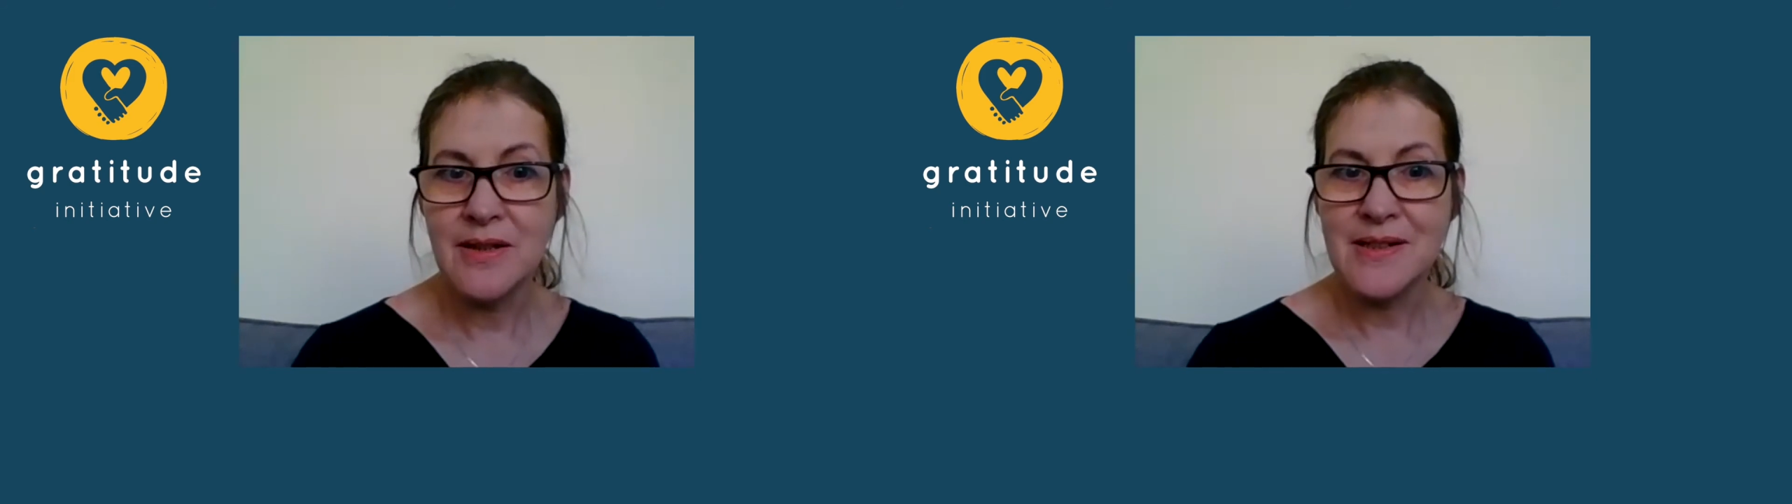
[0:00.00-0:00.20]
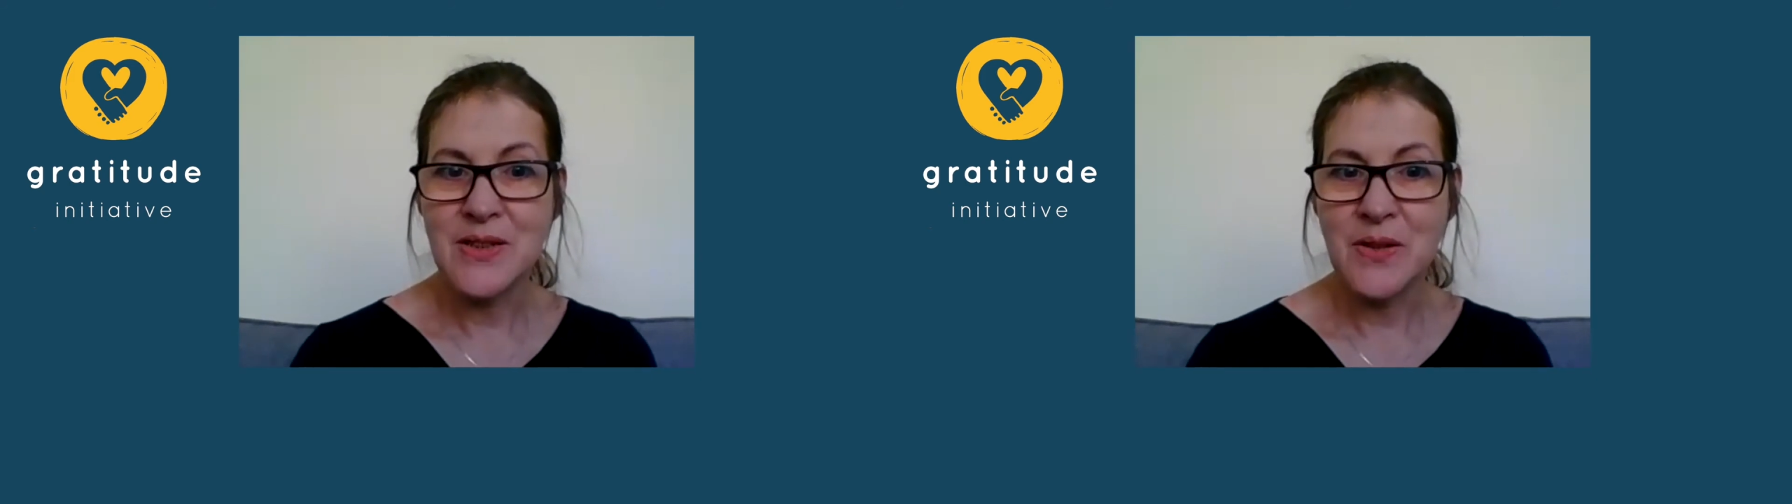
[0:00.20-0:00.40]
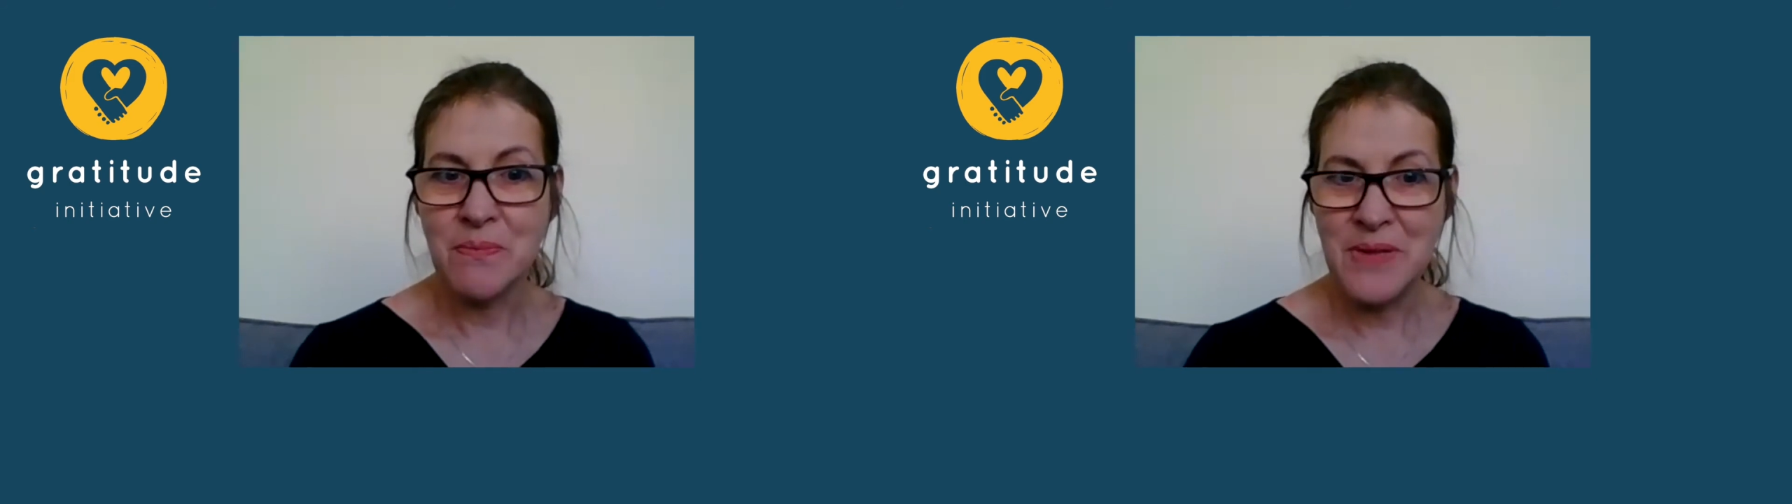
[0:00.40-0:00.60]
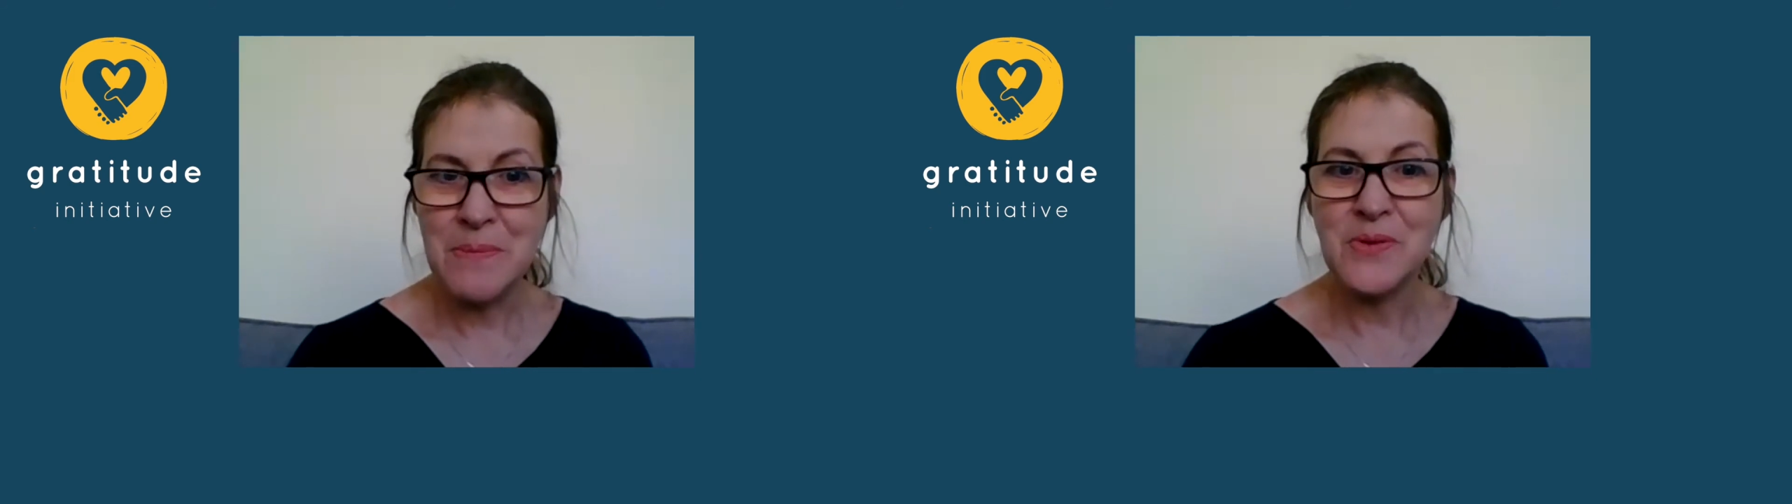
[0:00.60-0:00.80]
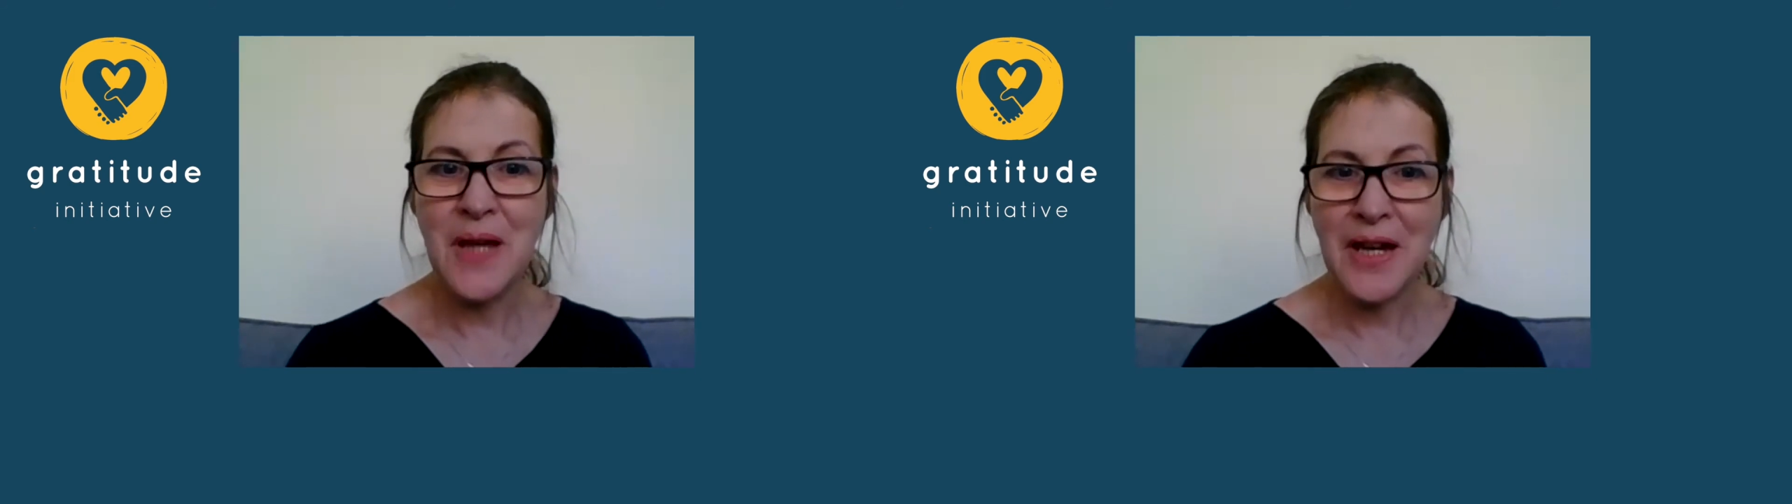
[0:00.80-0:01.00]
So
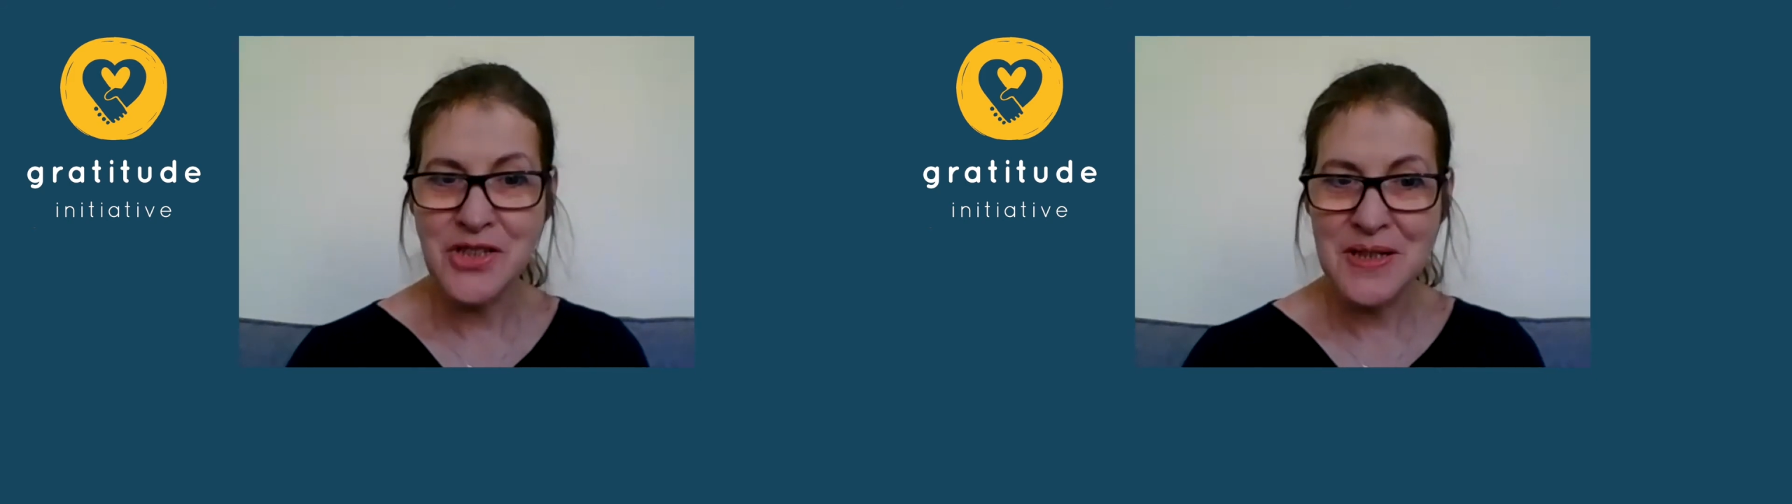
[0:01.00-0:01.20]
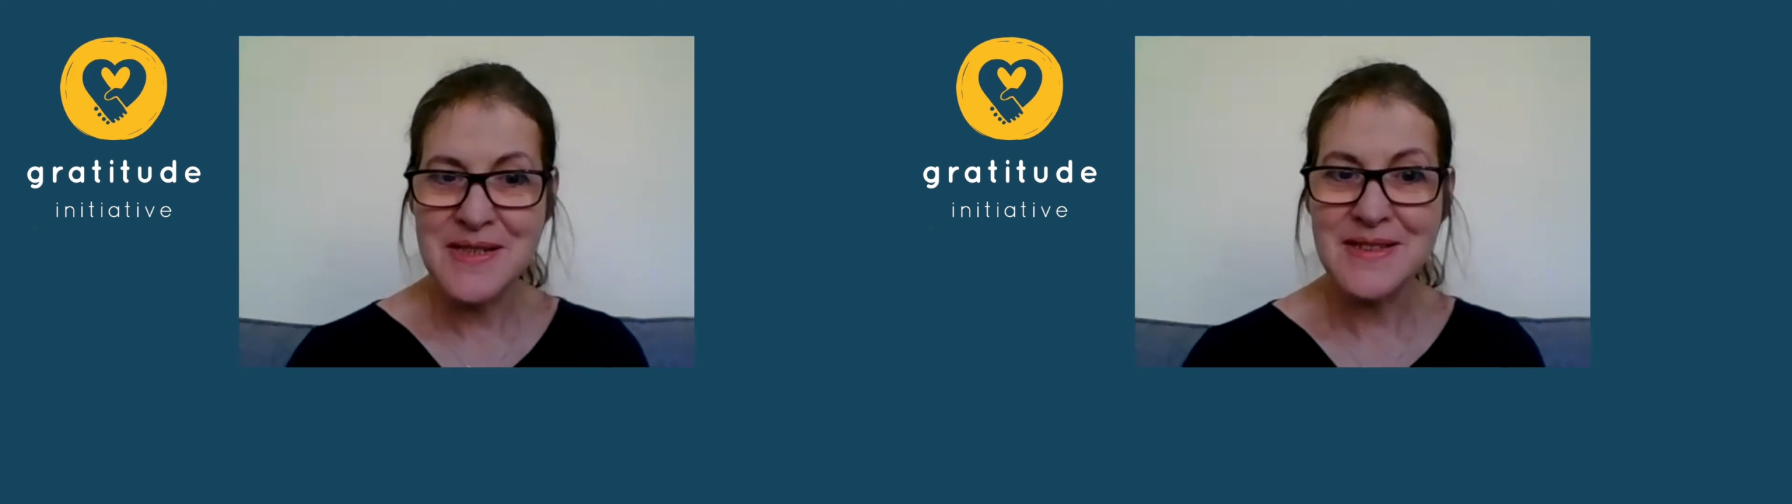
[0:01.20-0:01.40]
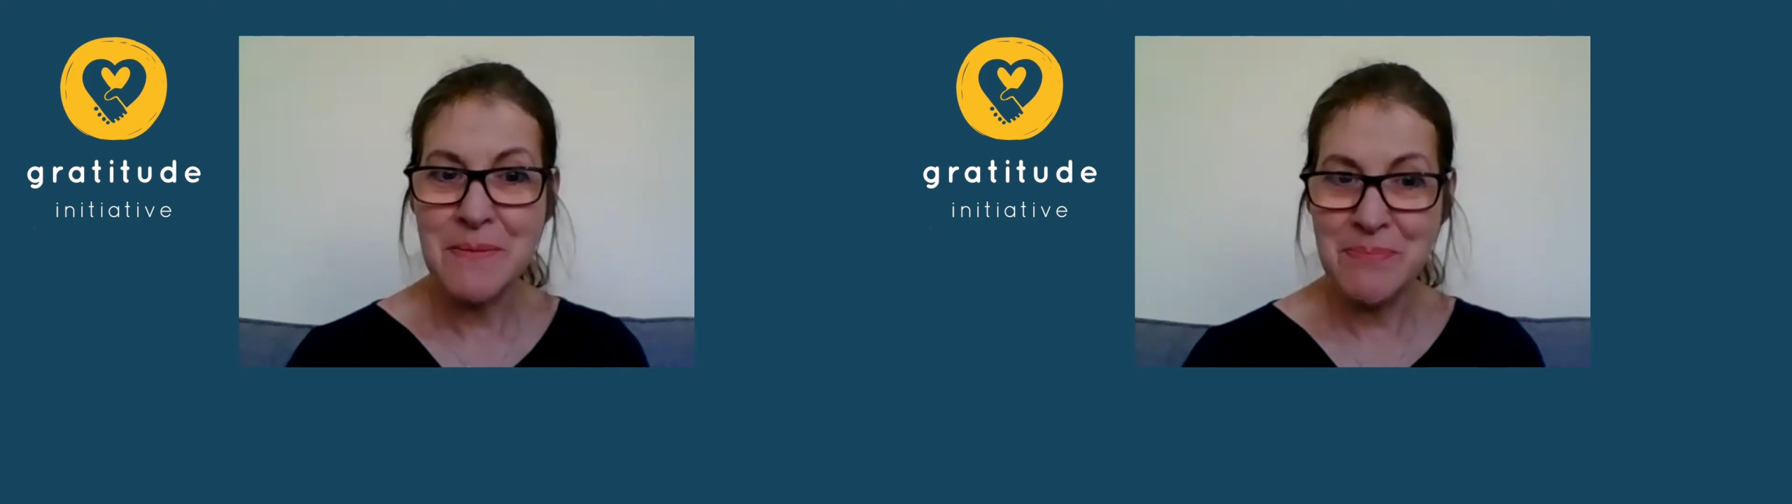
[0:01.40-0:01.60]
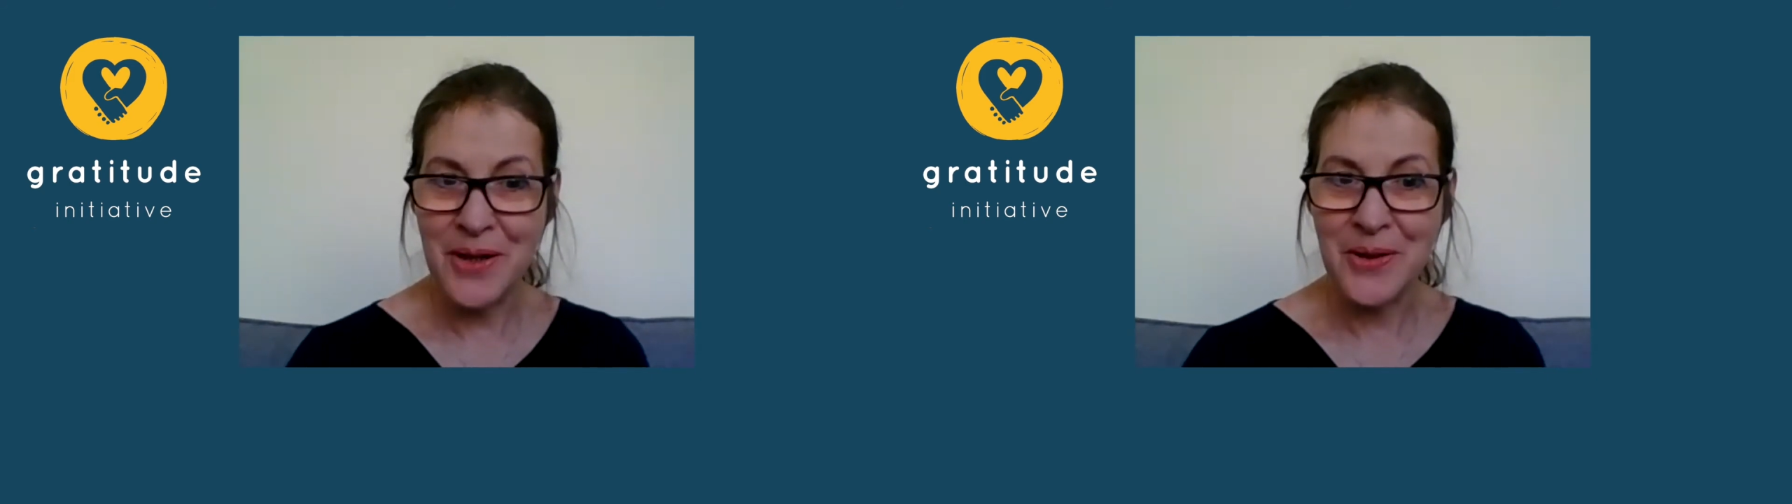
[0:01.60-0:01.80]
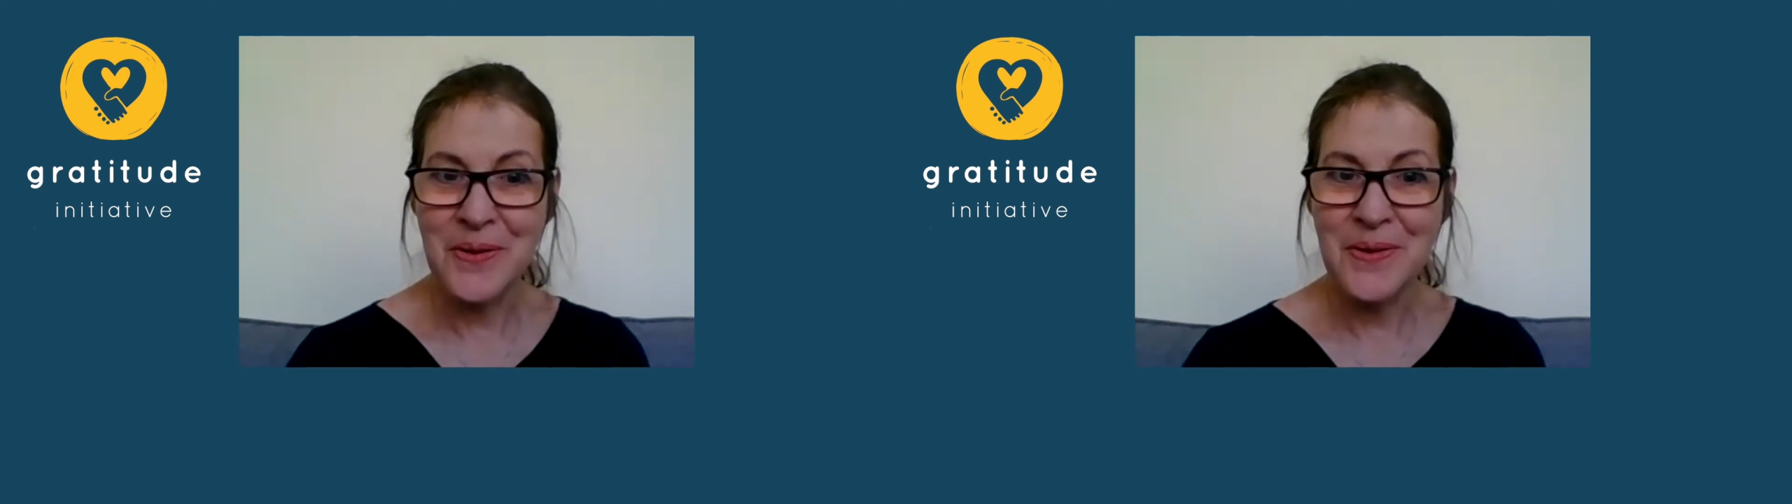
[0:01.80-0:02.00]
people actually sleep
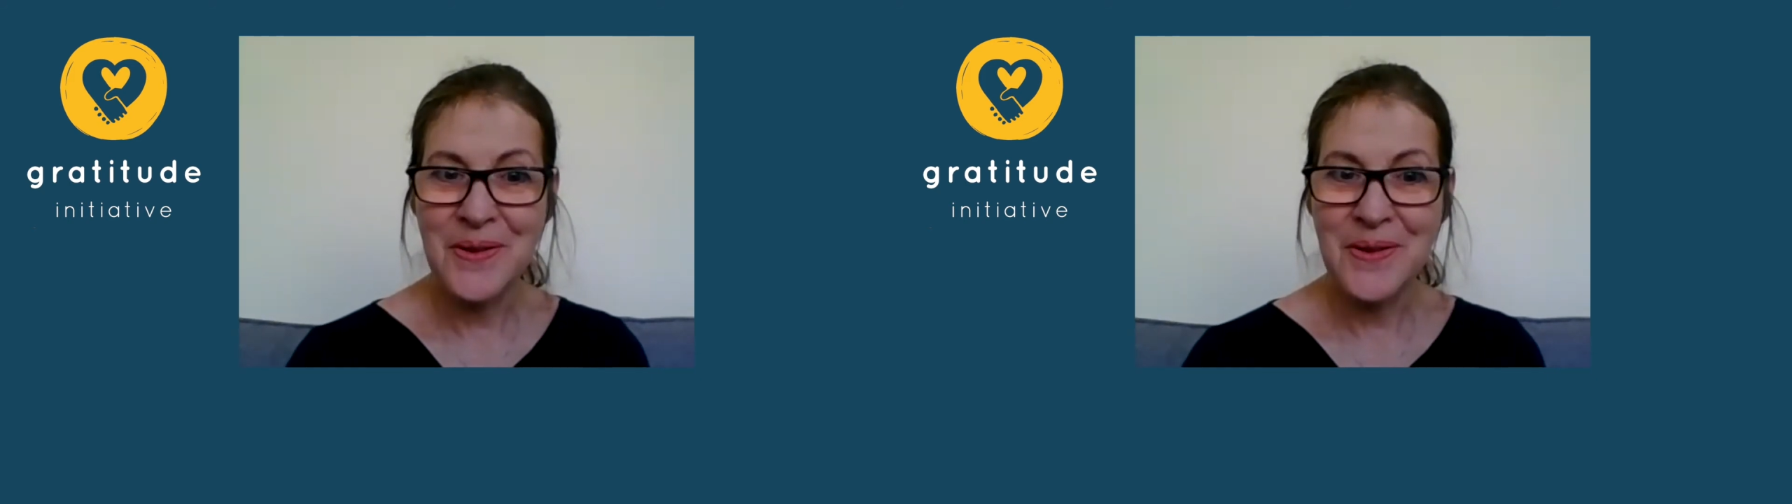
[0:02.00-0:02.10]
better